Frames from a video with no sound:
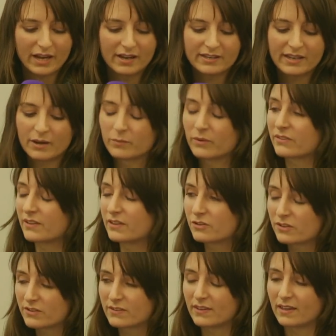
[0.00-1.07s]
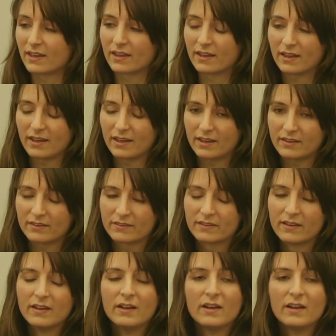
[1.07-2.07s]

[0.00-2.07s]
And yet what's interesting is